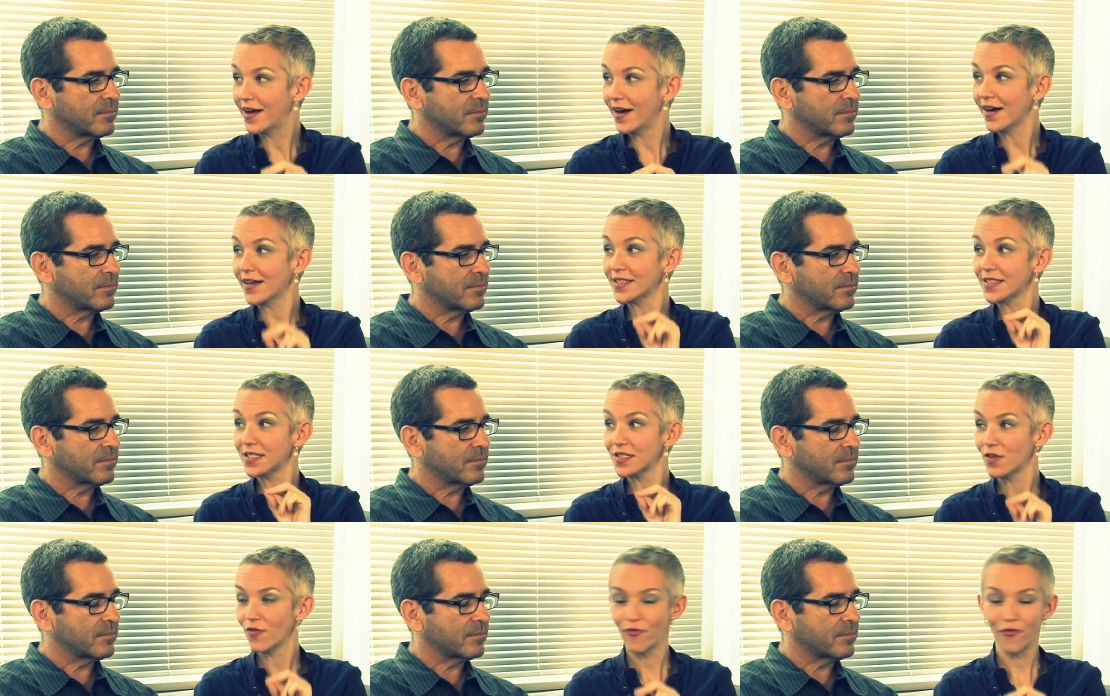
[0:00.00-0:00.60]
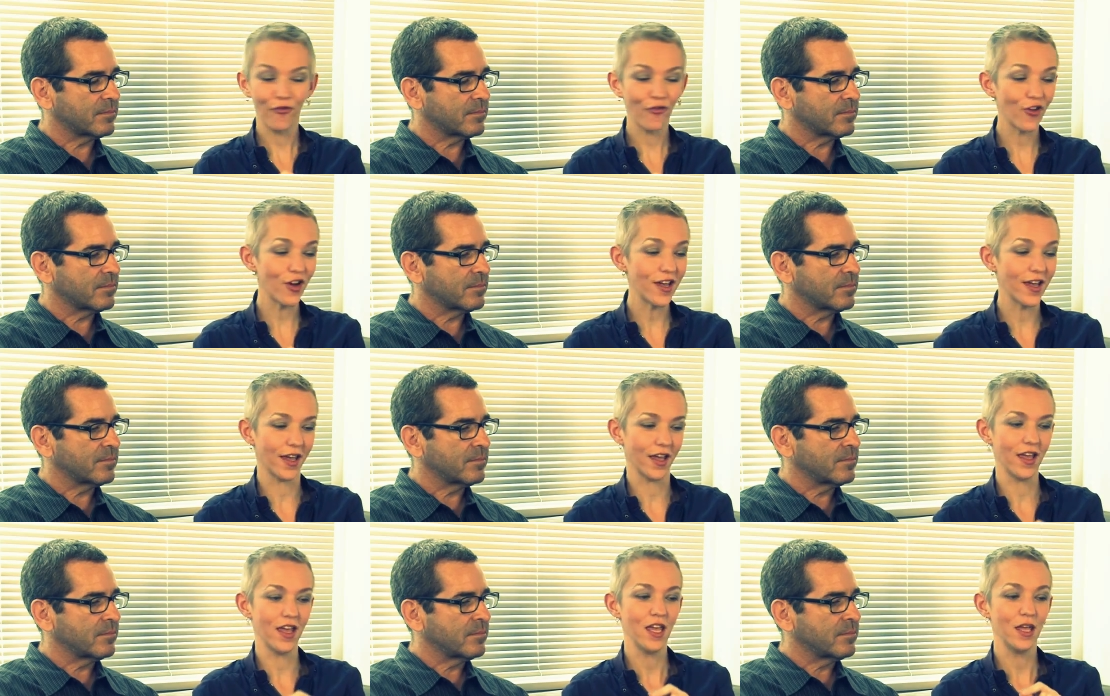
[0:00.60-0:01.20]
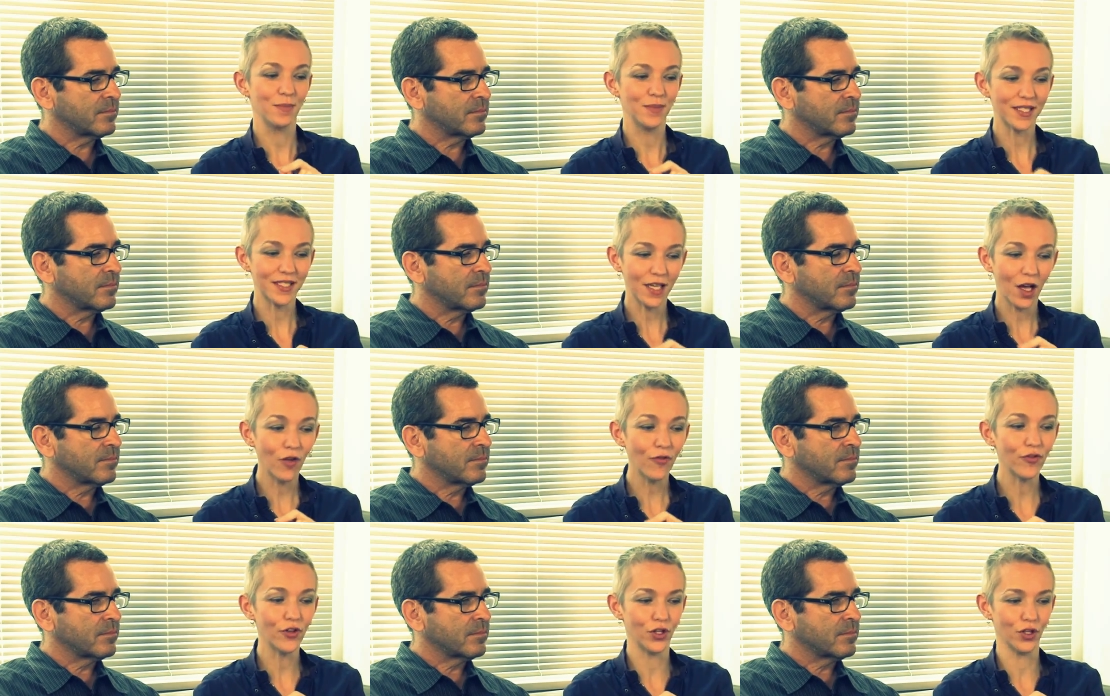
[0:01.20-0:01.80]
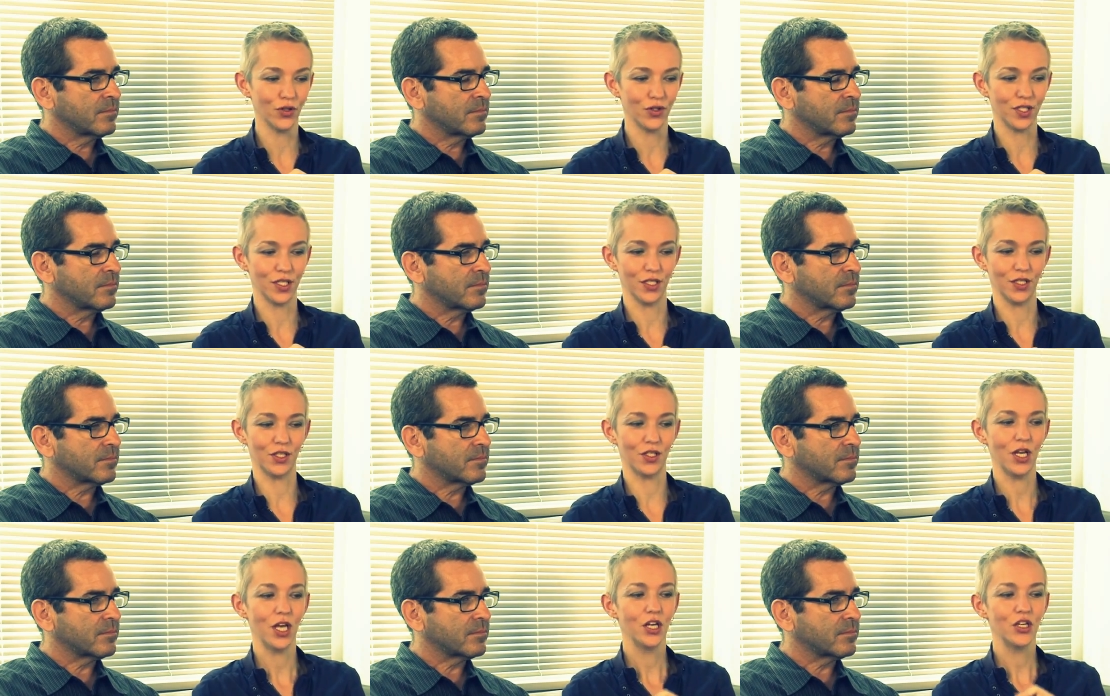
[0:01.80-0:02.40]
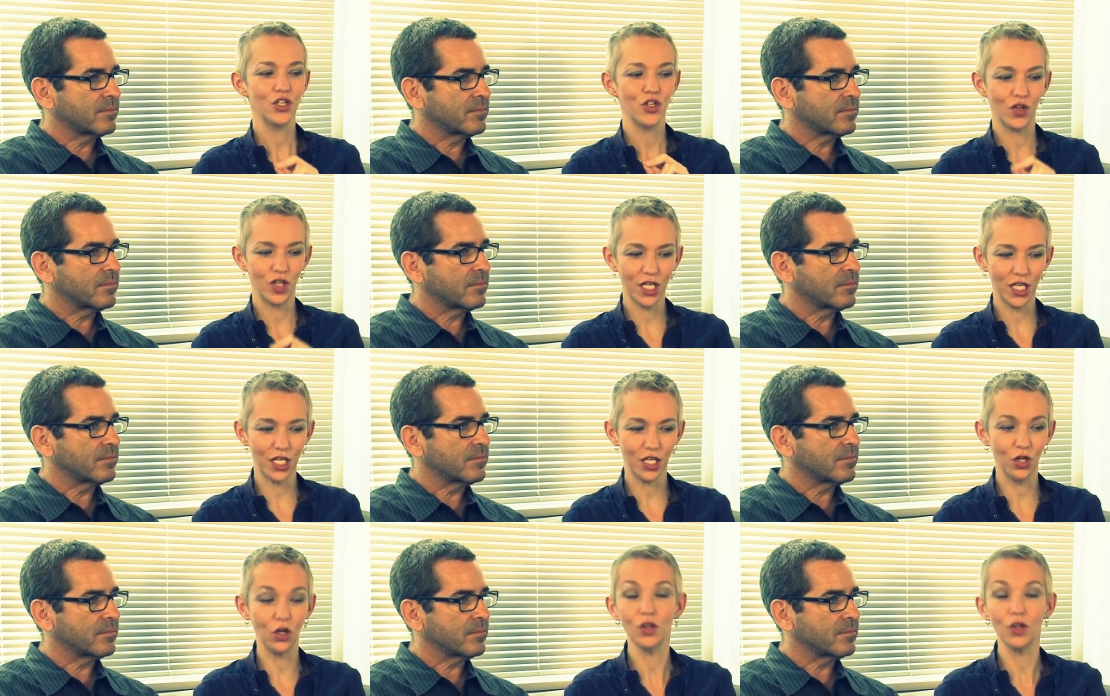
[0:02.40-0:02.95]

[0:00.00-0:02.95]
Speaker 1: Gus Fring himself uses to